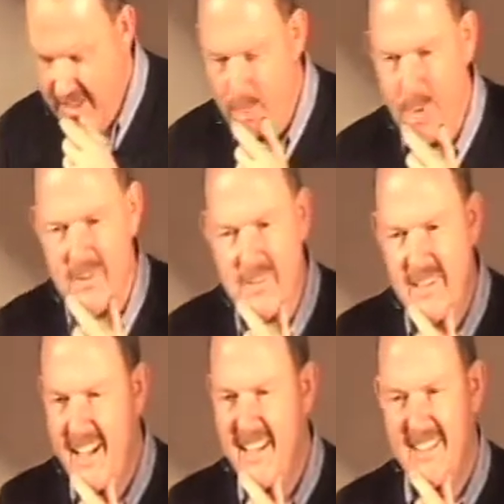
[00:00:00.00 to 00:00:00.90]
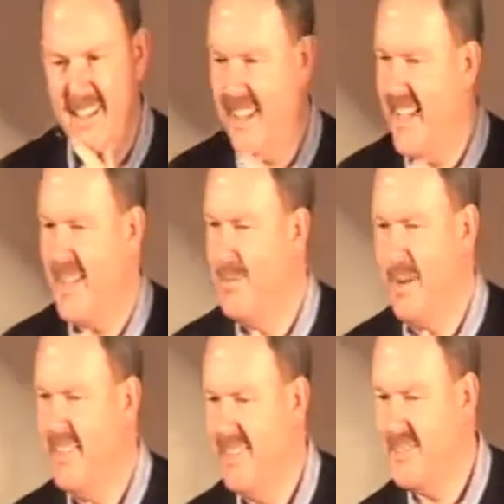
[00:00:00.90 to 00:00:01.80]
know, what's there not to like
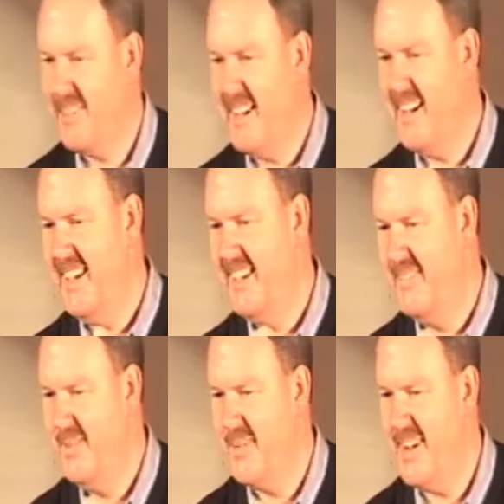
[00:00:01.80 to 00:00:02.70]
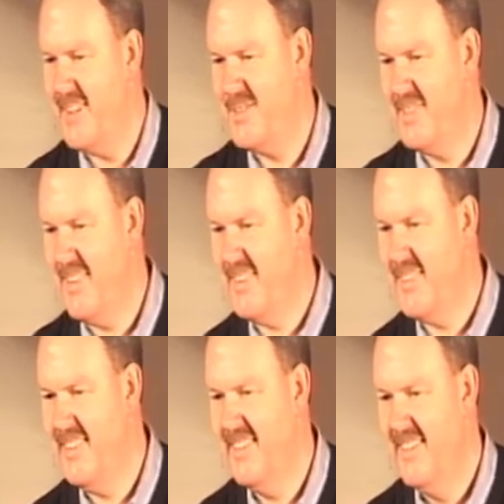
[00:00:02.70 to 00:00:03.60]
about this guy, if you would ask
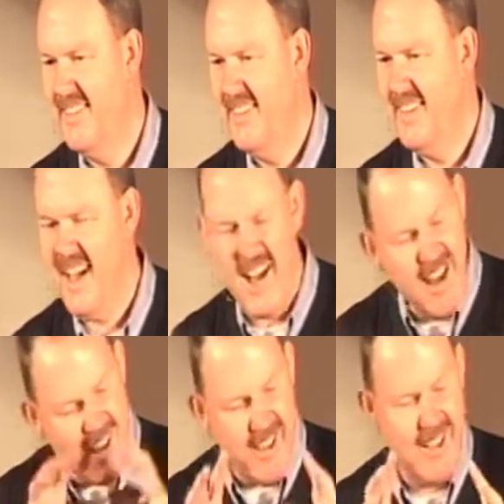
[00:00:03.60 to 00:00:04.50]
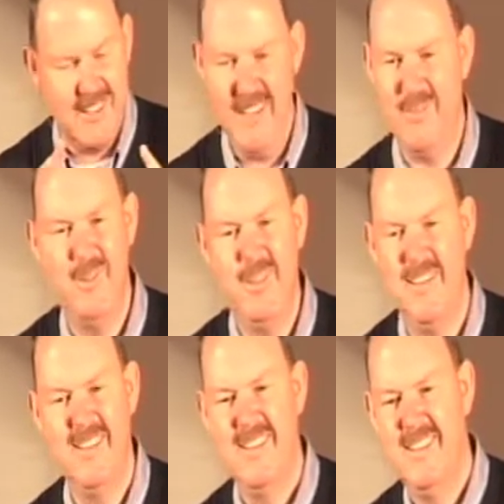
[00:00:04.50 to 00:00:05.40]
Jonathan? I, I like David.
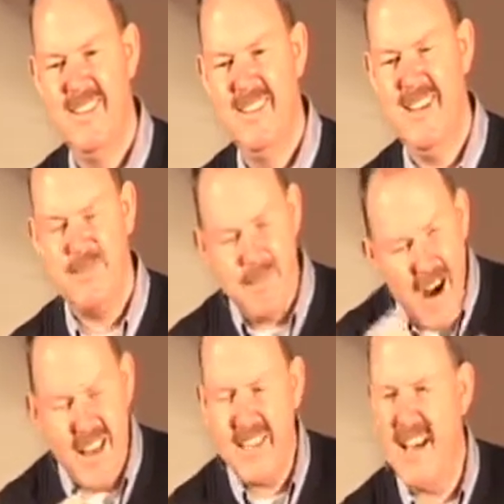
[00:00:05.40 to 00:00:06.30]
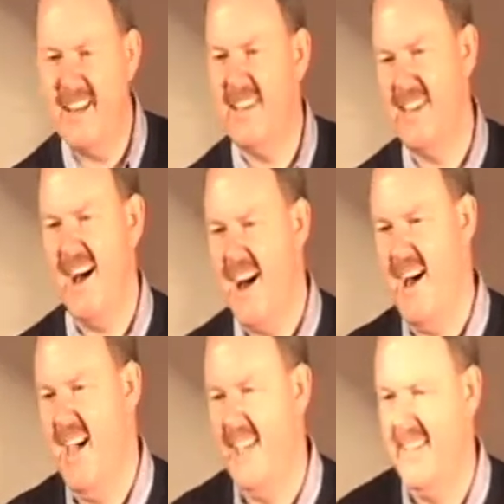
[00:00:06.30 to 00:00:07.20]
He's my kind of
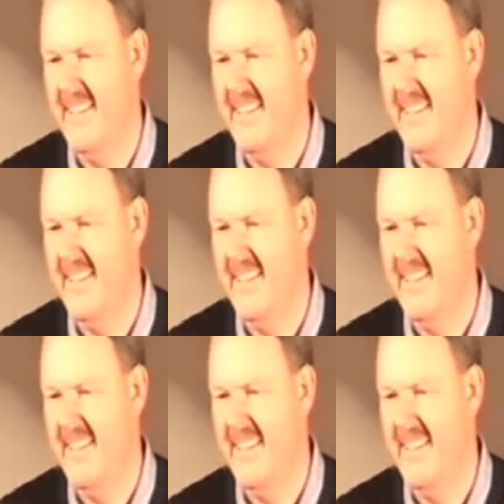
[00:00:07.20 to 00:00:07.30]
guy.